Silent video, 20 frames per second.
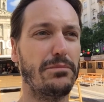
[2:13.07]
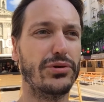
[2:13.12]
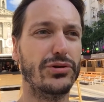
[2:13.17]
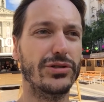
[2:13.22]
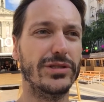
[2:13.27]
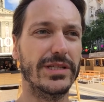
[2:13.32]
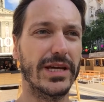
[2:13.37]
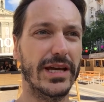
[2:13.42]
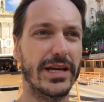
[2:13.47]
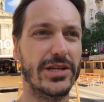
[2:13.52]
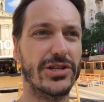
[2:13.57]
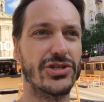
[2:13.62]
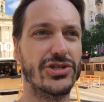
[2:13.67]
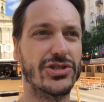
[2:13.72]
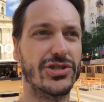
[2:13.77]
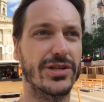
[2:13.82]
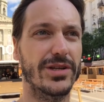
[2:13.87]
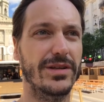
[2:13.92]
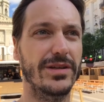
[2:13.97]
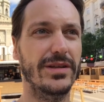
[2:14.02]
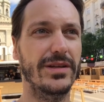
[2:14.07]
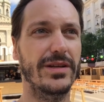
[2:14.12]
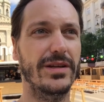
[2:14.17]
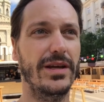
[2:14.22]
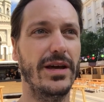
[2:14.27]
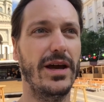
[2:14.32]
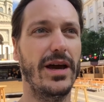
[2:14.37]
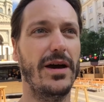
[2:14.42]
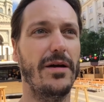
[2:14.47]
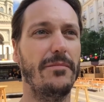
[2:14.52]

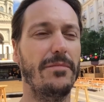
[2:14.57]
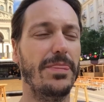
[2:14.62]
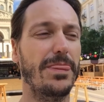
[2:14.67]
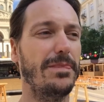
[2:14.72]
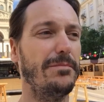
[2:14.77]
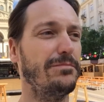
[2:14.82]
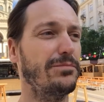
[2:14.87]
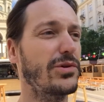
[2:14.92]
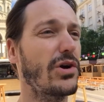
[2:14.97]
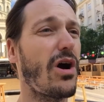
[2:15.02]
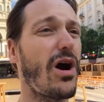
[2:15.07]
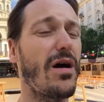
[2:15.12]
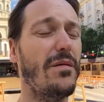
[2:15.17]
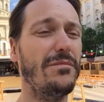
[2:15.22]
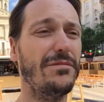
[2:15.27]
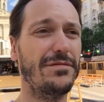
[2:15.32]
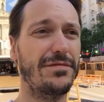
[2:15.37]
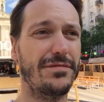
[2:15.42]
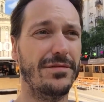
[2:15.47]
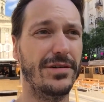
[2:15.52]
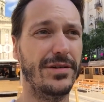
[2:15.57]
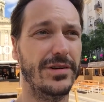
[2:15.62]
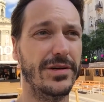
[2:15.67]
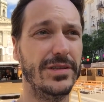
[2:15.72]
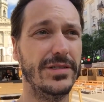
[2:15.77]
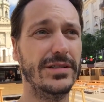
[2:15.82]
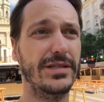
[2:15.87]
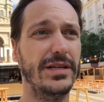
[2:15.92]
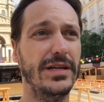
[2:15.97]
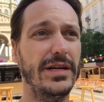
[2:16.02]
protection,
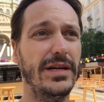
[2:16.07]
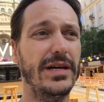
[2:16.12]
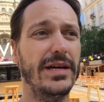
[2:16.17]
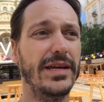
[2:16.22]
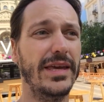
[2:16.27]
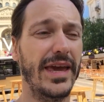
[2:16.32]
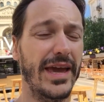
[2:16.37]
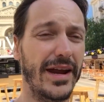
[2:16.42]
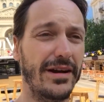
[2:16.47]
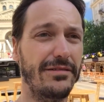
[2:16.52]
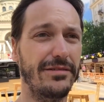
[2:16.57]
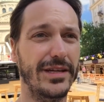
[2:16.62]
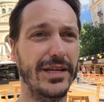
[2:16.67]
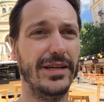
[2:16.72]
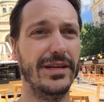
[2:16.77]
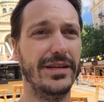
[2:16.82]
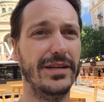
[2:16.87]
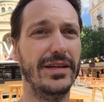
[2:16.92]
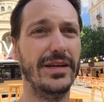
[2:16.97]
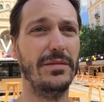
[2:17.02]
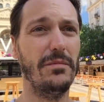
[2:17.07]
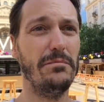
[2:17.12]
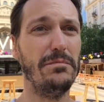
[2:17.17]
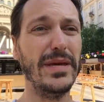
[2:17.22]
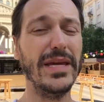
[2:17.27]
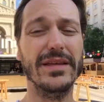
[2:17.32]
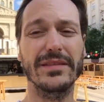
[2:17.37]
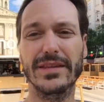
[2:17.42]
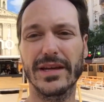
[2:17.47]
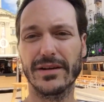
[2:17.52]
comfort, carrying,
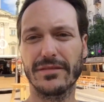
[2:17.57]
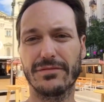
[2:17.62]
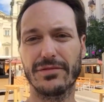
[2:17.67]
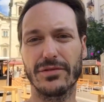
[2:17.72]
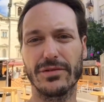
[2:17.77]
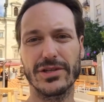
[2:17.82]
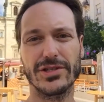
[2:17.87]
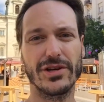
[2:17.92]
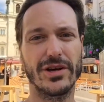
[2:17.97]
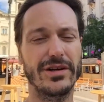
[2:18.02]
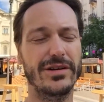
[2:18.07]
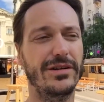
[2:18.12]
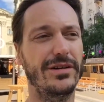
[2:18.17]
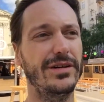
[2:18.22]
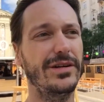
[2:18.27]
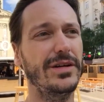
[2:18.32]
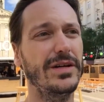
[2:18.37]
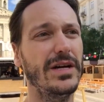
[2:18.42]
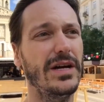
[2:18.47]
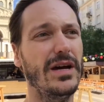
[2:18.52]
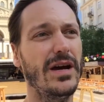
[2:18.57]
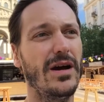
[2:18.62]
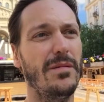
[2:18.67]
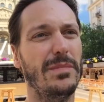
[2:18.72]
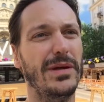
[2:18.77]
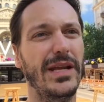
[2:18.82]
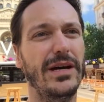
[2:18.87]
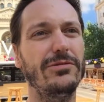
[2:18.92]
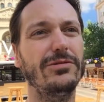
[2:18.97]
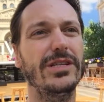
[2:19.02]
being there for each other.
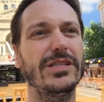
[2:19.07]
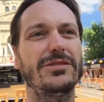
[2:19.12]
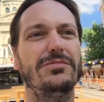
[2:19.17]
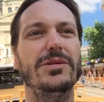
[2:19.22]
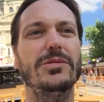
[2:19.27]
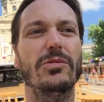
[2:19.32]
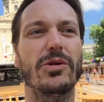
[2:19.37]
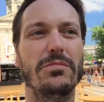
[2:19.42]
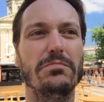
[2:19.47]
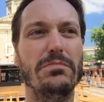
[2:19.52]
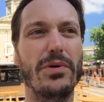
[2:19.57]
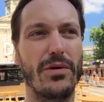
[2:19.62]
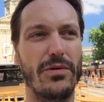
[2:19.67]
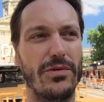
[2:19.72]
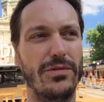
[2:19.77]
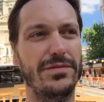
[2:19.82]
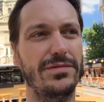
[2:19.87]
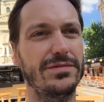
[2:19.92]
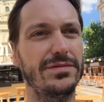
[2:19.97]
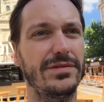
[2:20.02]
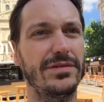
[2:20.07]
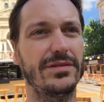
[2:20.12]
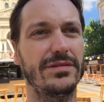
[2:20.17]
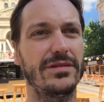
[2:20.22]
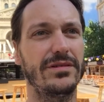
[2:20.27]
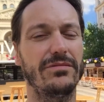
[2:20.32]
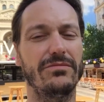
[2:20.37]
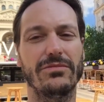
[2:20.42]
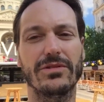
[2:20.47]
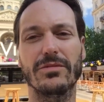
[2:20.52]
But nowadays we want both.
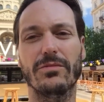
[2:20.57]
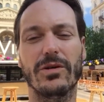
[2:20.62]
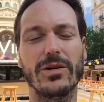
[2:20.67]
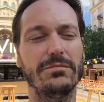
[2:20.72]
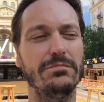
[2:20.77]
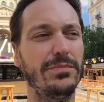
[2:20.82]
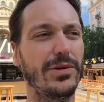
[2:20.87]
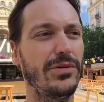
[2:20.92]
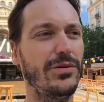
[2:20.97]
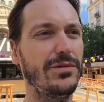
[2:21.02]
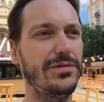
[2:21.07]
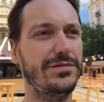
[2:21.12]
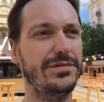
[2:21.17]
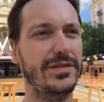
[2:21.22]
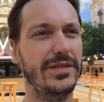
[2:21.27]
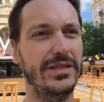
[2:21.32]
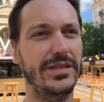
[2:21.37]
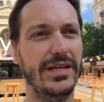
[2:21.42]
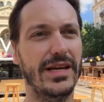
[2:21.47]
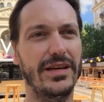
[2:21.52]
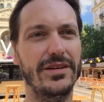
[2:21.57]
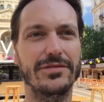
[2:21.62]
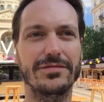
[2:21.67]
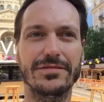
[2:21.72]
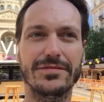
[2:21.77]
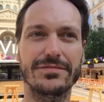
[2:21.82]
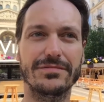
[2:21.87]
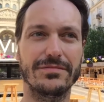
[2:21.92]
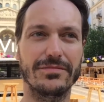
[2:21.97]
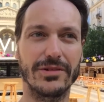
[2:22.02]
We want both the kind of
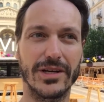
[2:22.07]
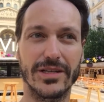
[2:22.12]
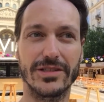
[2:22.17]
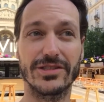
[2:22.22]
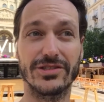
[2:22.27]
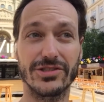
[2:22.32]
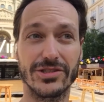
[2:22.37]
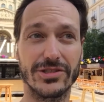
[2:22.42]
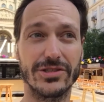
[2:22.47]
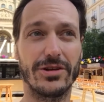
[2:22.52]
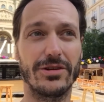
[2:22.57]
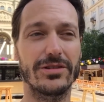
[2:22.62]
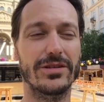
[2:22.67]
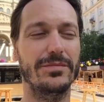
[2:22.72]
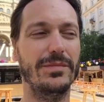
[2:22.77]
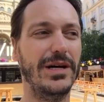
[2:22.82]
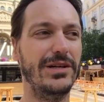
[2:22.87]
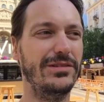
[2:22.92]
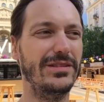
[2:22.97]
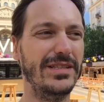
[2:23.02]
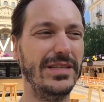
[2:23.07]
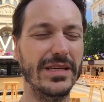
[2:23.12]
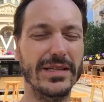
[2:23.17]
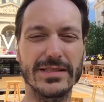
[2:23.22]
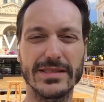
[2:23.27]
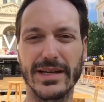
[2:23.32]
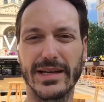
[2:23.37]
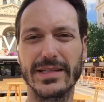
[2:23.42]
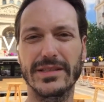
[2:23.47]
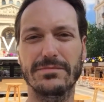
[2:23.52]
what I just talked about, the
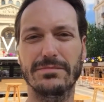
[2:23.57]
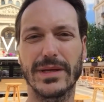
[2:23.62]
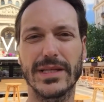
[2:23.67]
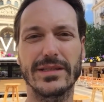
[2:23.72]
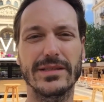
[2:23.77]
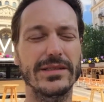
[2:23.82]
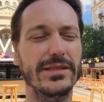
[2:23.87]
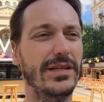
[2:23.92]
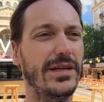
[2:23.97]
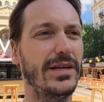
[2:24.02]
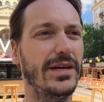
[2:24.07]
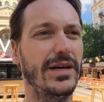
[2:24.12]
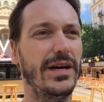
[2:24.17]
excitement,